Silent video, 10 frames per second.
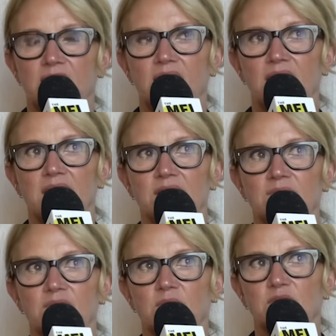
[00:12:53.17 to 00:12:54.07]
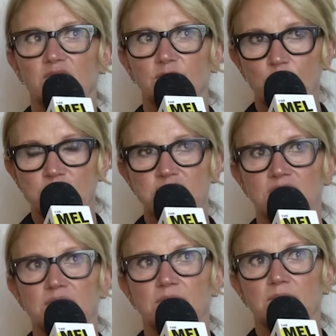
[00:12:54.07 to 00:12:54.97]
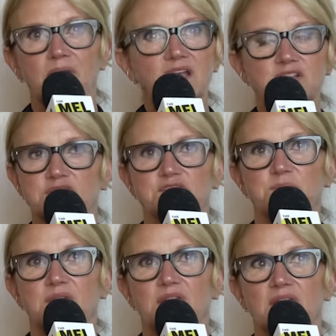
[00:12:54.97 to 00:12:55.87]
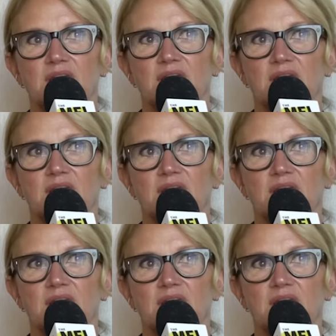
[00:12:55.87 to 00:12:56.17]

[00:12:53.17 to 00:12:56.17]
and the misfortune might just be